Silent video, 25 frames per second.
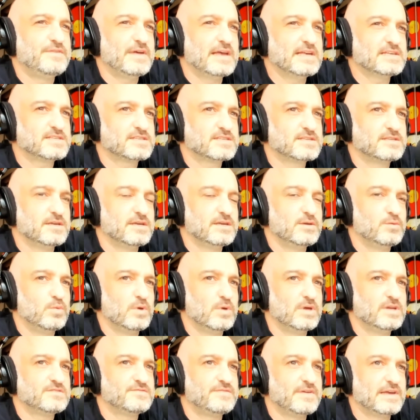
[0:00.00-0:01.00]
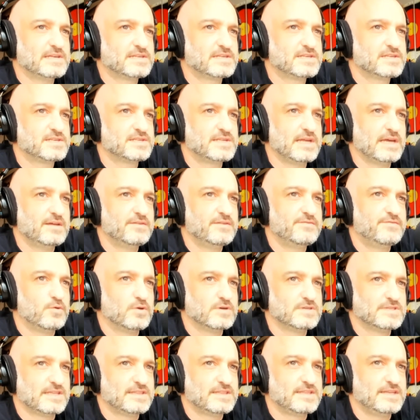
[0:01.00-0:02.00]
is Vesc, yeah. What does Vesc stand
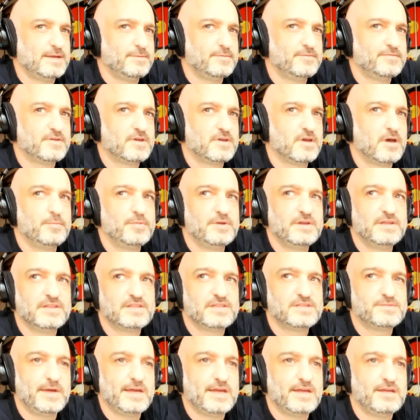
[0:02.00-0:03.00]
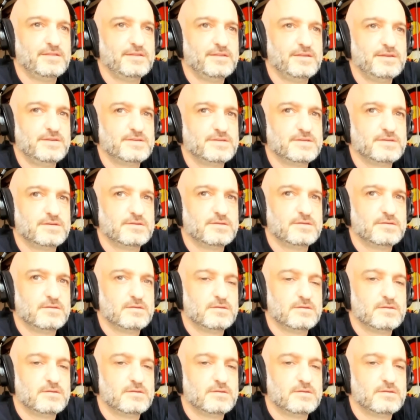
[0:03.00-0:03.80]
for? Is that the name of the company that's making these?